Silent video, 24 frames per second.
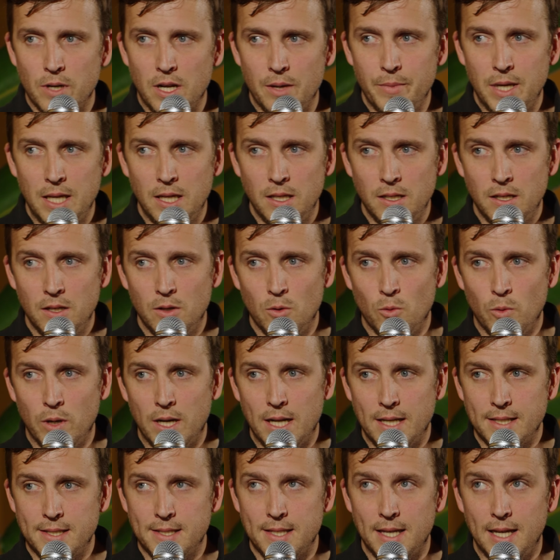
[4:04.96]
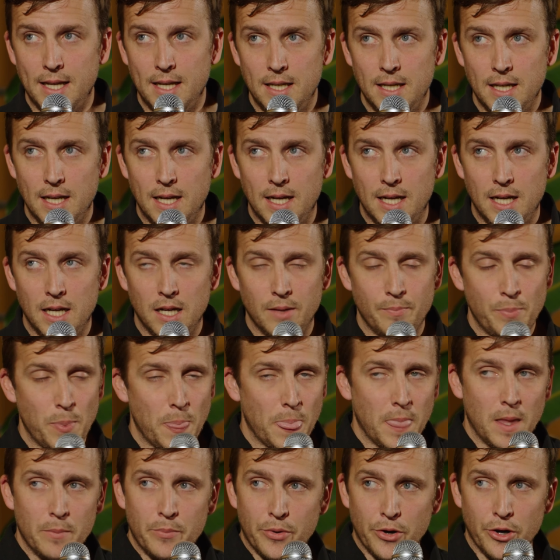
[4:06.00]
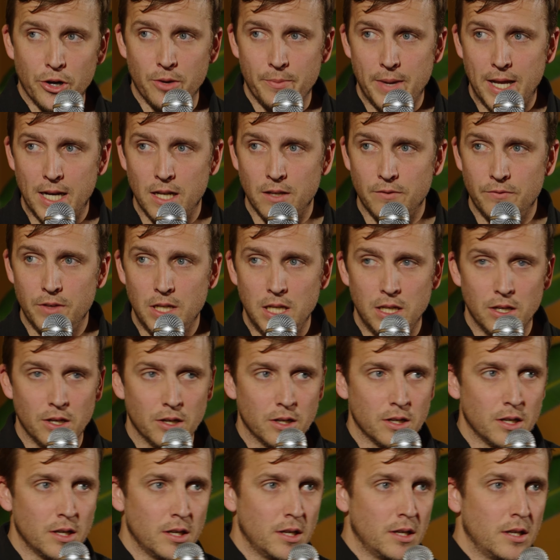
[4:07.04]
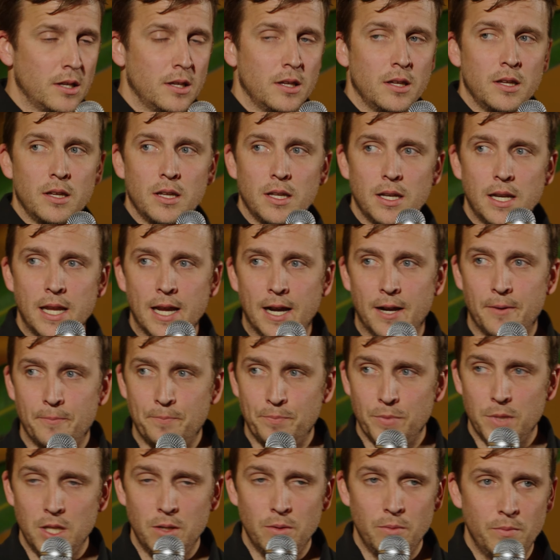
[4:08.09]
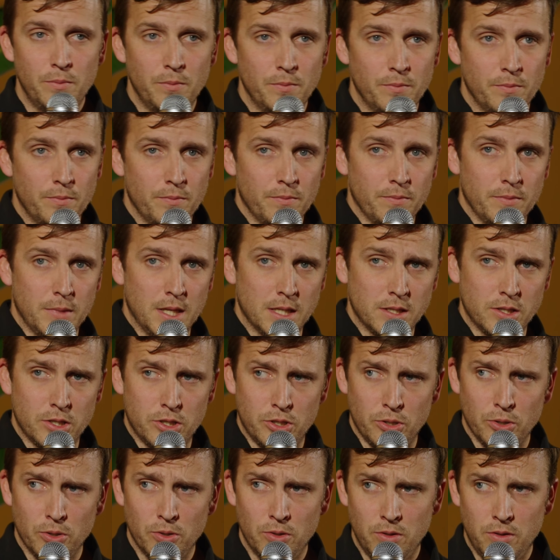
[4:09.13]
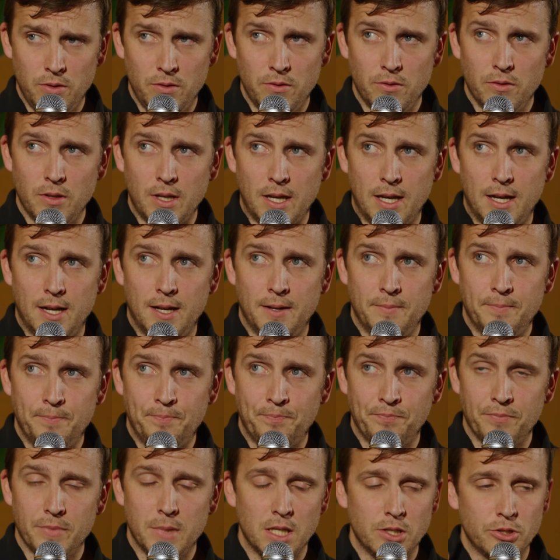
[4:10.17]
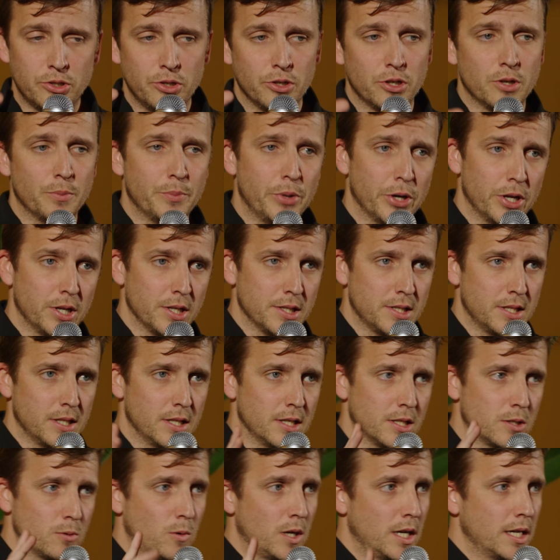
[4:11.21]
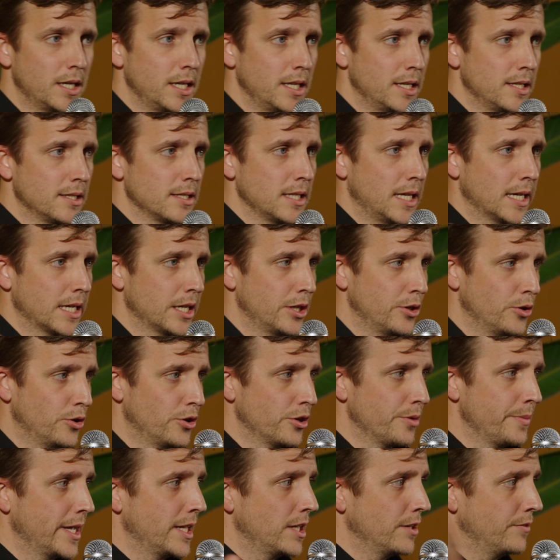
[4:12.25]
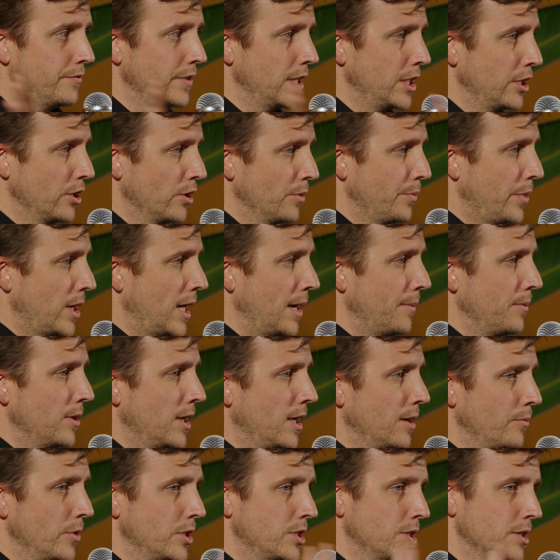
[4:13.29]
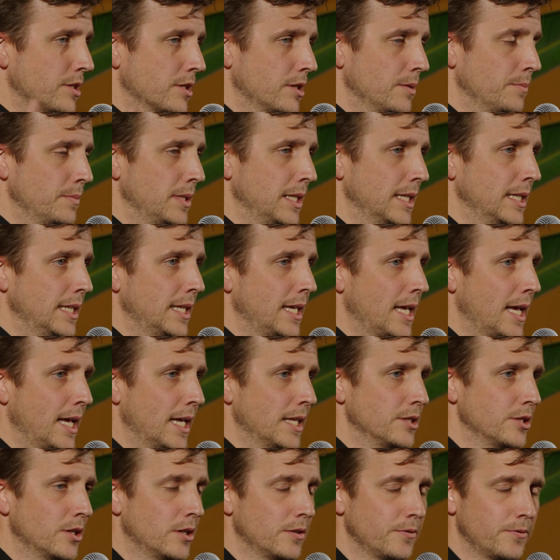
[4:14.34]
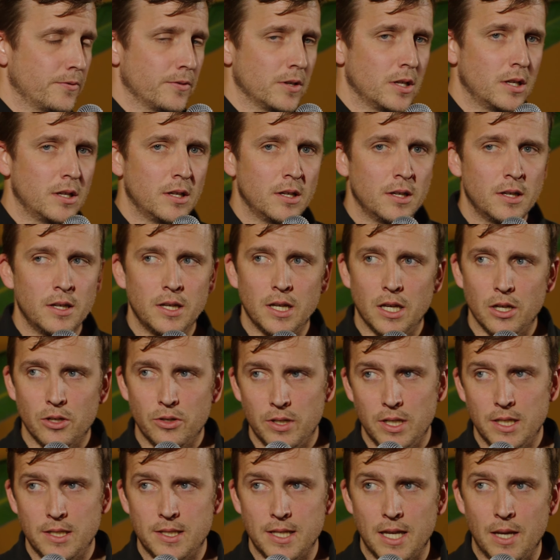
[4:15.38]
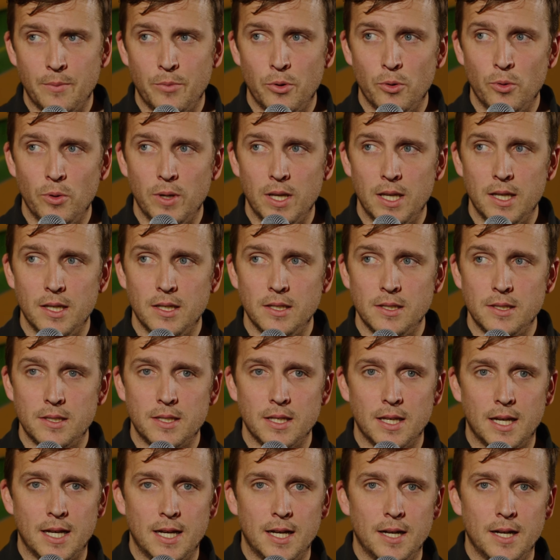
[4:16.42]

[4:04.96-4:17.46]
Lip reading: what I mean when I say programmatic video. Now, there's two components to this. One is like an automated video pipeline, which is completely hands-off. A good example is